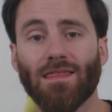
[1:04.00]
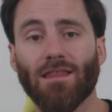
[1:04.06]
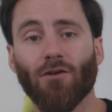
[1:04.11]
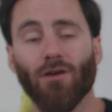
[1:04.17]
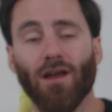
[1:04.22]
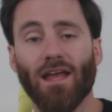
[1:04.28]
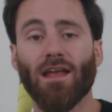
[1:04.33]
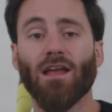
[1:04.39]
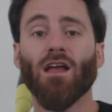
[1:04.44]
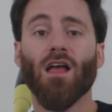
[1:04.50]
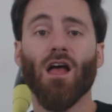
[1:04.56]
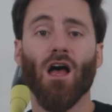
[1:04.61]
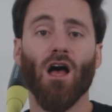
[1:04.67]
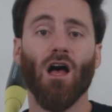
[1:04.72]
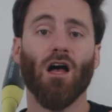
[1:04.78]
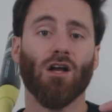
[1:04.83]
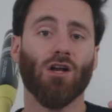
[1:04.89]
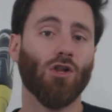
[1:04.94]
and they're
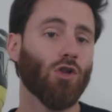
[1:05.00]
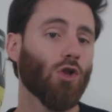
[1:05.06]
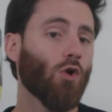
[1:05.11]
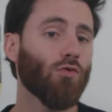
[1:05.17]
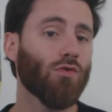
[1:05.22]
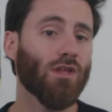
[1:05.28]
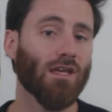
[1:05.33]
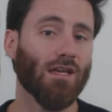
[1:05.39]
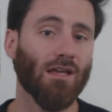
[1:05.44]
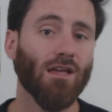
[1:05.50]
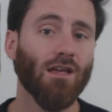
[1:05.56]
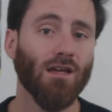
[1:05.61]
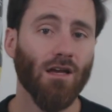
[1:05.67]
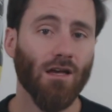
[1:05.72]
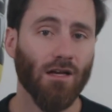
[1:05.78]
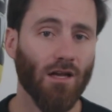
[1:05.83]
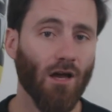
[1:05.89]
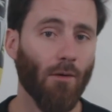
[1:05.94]
a clothing
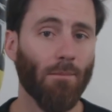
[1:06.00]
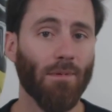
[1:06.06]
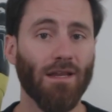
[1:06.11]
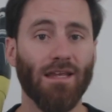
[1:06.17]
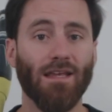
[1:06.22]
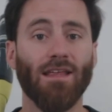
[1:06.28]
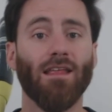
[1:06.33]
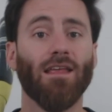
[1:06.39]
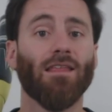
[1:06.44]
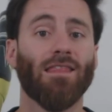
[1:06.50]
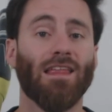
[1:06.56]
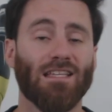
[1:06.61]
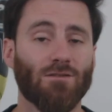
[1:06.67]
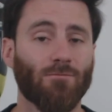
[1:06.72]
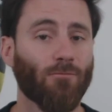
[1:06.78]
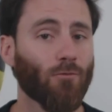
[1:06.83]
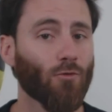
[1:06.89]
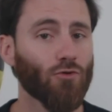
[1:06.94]
company
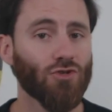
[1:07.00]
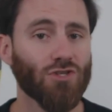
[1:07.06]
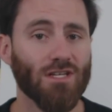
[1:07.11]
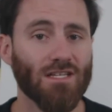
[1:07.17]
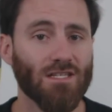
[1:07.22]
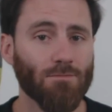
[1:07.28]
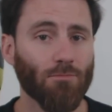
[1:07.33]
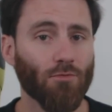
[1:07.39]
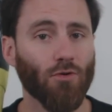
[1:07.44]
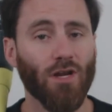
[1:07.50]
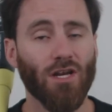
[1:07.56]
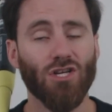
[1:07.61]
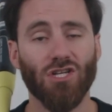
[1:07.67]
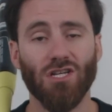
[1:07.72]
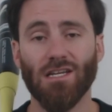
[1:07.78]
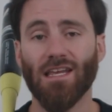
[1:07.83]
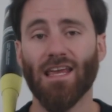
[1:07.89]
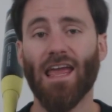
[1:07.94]
that's first
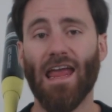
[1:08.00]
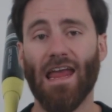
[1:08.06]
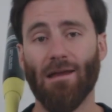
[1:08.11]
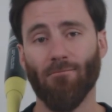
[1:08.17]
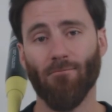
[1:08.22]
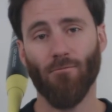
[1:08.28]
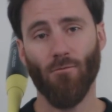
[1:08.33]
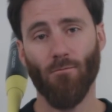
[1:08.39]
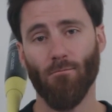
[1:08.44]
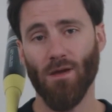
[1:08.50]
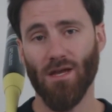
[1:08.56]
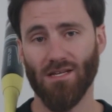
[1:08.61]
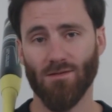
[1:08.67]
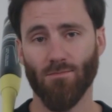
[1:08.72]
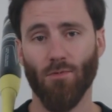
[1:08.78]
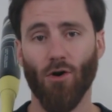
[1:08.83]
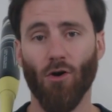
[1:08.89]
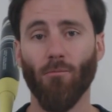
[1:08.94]
inspiration came from
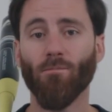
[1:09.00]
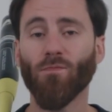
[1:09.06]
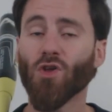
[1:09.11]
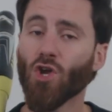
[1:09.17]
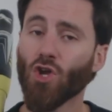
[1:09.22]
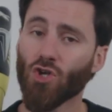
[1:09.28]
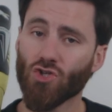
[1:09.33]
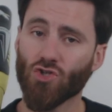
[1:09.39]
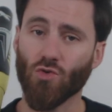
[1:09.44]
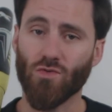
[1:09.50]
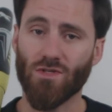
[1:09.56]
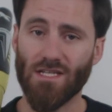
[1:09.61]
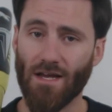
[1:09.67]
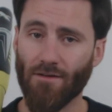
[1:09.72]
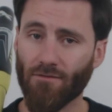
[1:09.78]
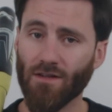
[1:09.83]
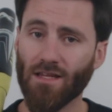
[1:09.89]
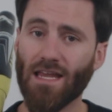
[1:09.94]
baseball. So
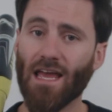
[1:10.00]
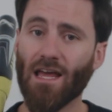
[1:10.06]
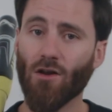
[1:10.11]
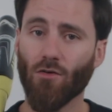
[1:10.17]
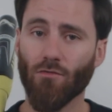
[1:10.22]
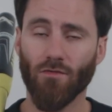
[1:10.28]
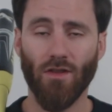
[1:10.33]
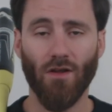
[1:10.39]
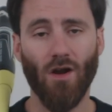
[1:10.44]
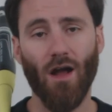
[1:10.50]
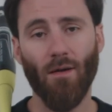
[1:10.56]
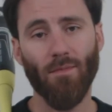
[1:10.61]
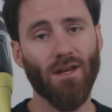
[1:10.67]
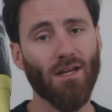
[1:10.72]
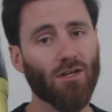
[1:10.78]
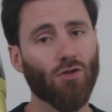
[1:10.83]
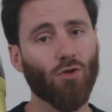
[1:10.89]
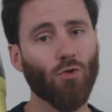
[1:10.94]
definitely head over there. I'm
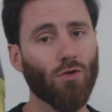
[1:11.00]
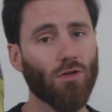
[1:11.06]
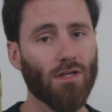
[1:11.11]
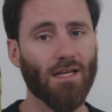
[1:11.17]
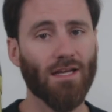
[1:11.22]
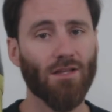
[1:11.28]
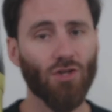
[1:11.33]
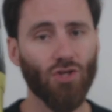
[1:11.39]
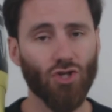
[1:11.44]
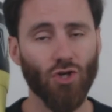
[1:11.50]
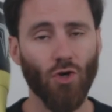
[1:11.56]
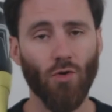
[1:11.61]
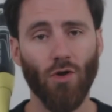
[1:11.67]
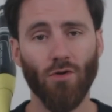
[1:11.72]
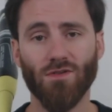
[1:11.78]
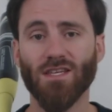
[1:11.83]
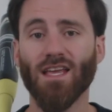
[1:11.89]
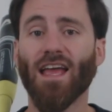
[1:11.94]
gonna include a link in the show
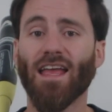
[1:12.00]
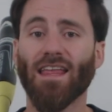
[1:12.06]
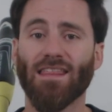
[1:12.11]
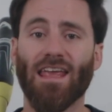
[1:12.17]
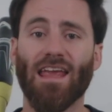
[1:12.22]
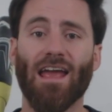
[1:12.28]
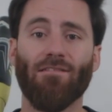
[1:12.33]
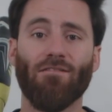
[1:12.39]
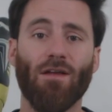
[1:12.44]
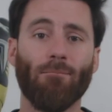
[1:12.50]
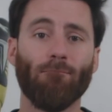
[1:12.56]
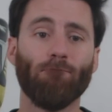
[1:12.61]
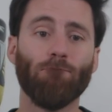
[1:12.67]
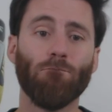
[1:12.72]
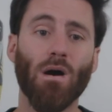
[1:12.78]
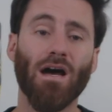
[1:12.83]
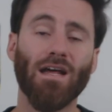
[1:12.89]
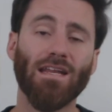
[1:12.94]
notes. They have a
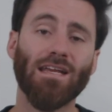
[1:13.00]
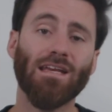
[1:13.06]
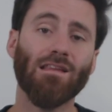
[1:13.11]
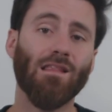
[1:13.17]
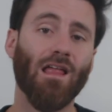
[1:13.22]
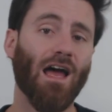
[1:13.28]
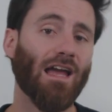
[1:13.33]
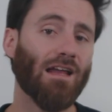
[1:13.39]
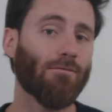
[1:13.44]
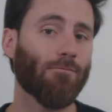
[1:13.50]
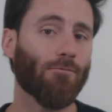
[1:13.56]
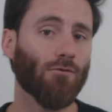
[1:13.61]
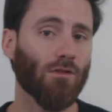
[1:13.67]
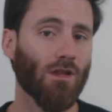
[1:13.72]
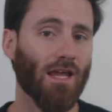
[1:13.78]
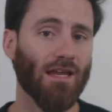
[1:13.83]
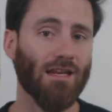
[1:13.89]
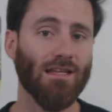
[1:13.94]
budding line for
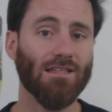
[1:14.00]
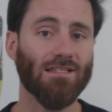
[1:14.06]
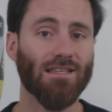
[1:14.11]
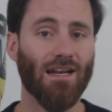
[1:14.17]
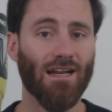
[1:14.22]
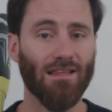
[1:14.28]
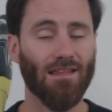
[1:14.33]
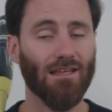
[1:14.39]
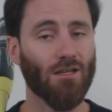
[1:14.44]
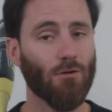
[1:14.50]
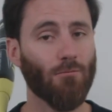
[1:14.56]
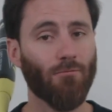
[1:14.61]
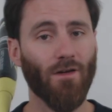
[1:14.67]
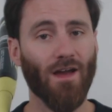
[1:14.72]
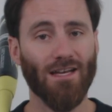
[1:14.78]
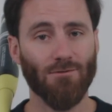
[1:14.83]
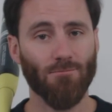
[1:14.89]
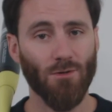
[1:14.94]
ladies that I think you
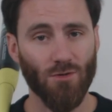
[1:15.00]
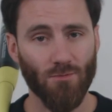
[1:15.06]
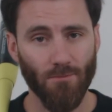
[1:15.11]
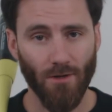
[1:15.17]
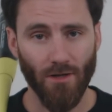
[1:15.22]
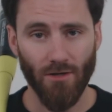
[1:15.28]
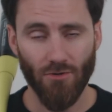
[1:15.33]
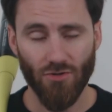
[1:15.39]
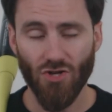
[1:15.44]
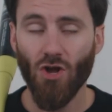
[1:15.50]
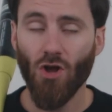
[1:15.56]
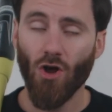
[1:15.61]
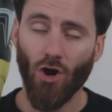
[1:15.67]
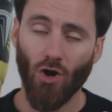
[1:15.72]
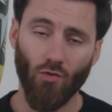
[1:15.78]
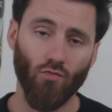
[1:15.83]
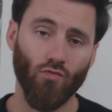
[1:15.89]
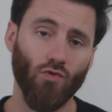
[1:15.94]
fast pitch players
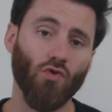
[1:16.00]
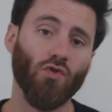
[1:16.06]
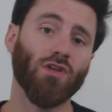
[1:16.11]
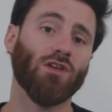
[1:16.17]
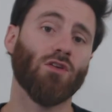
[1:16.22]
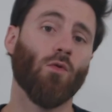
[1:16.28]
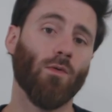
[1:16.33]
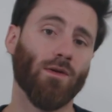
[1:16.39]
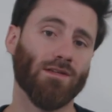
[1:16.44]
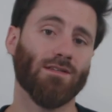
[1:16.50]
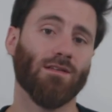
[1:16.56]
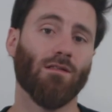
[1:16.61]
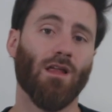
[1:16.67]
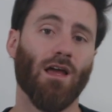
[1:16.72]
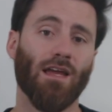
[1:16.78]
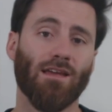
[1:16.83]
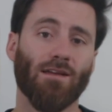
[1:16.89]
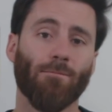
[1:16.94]
are really going to
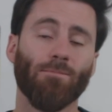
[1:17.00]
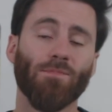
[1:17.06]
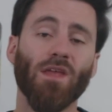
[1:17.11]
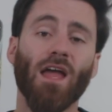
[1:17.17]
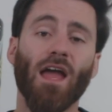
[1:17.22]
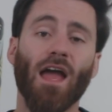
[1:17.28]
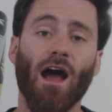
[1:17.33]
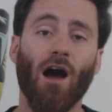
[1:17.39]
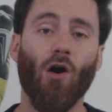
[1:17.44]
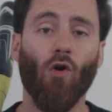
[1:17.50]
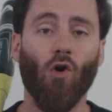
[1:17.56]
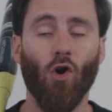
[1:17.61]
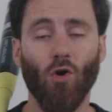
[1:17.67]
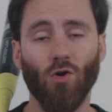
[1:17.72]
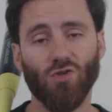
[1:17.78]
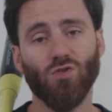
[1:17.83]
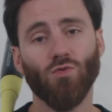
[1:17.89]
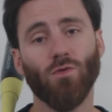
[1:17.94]
like. I'll
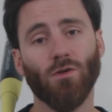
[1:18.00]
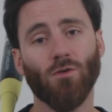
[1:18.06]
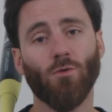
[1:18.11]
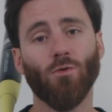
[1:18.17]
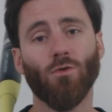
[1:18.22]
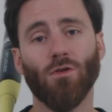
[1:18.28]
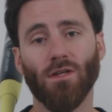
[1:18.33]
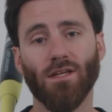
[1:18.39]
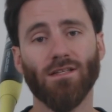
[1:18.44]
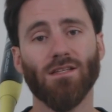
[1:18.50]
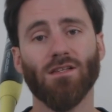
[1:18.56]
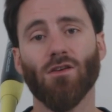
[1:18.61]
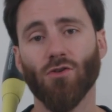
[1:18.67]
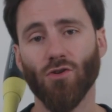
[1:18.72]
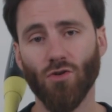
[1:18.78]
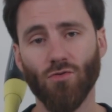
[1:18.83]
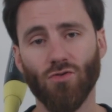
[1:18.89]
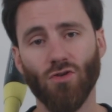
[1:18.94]
also include a link to
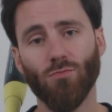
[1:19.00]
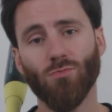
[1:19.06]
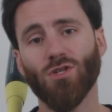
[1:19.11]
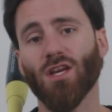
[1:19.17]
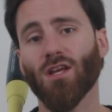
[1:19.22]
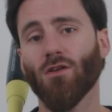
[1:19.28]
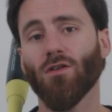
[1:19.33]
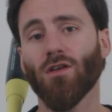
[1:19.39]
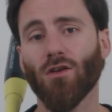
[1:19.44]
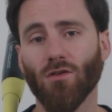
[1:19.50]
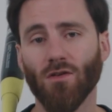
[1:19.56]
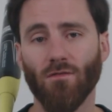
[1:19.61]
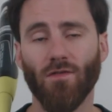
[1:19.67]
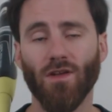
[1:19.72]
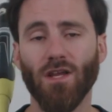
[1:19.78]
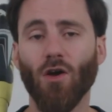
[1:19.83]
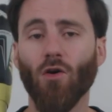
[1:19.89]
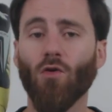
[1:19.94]
their YouTube channel here in the
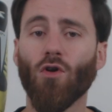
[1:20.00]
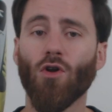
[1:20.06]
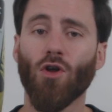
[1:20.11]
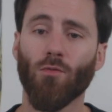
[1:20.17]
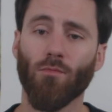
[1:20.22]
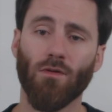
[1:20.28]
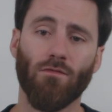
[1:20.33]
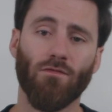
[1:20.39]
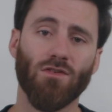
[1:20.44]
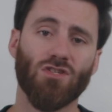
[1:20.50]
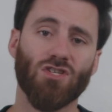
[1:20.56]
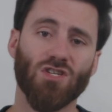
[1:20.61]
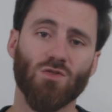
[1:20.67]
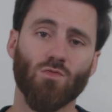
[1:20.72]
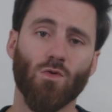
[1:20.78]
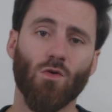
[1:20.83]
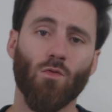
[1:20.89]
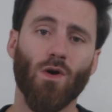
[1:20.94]
video. But if you
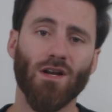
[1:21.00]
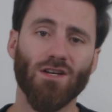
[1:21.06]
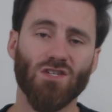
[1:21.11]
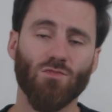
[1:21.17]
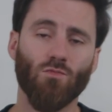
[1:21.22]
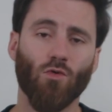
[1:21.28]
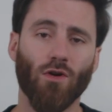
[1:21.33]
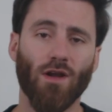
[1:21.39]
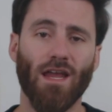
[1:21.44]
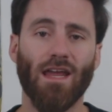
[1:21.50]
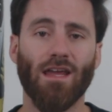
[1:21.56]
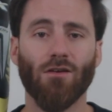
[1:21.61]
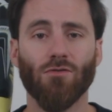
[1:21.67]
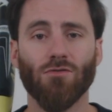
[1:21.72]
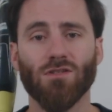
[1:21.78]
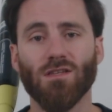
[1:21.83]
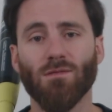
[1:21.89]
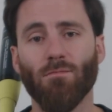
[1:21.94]
just want to watch some more
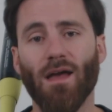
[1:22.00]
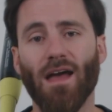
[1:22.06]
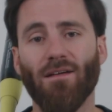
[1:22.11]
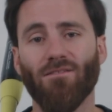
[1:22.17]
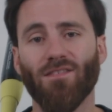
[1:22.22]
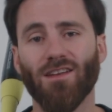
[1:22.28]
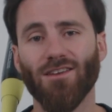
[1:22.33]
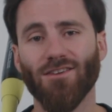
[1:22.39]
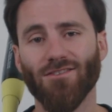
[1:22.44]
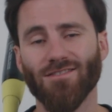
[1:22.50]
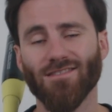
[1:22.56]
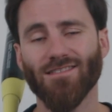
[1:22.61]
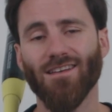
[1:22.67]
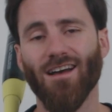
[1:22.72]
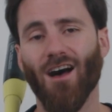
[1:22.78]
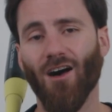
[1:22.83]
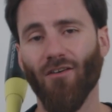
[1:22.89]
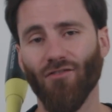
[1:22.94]
Anderson bat videos,
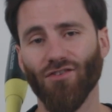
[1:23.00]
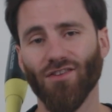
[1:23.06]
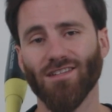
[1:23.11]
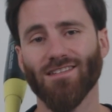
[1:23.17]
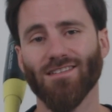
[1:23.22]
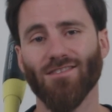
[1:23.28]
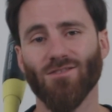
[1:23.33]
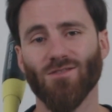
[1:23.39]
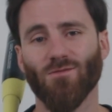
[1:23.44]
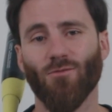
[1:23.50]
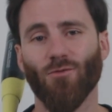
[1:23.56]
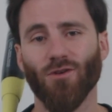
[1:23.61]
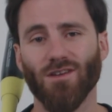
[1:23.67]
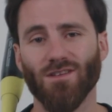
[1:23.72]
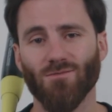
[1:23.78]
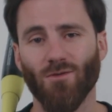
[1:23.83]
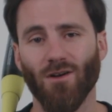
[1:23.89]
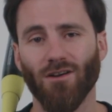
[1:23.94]
I'll have a link to those for
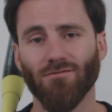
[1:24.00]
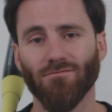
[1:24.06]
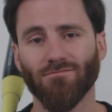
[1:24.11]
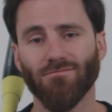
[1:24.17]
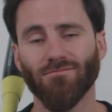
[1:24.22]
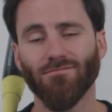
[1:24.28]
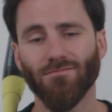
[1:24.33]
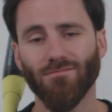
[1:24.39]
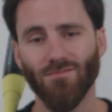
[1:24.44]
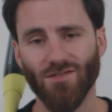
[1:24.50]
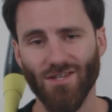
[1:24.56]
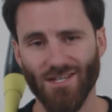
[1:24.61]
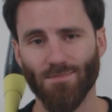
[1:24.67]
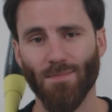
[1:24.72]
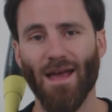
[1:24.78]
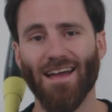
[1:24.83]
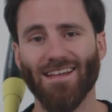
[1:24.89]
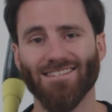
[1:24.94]
you as well.
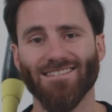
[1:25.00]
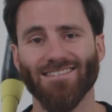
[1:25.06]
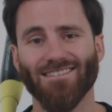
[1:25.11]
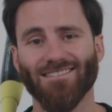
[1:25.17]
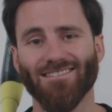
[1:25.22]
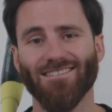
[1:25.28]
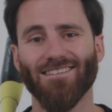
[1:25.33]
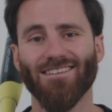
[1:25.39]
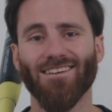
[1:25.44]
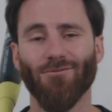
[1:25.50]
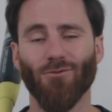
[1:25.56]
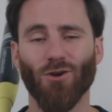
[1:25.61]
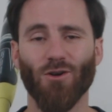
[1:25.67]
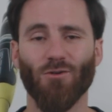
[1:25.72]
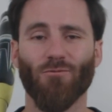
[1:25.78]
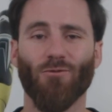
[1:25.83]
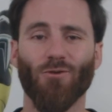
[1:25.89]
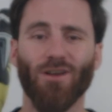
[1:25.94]
Just Bats. We're
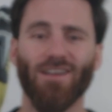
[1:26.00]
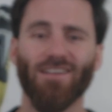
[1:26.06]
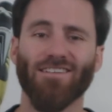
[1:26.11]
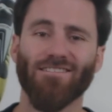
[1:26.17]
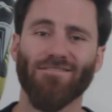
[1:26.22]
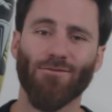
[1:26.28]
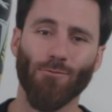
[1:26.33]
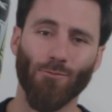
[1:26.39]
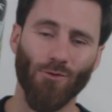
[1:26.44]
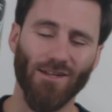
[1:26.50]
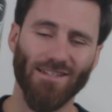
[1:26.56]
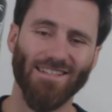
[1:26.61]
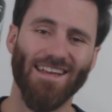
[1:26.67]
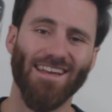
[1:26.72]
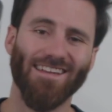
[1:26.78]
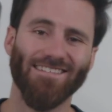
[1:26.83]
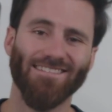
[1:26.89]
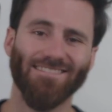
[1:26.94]
here for you from click
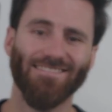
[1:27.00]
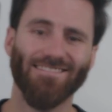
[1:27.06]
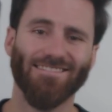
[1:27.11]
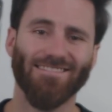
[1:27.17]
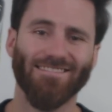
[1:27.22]
to hit.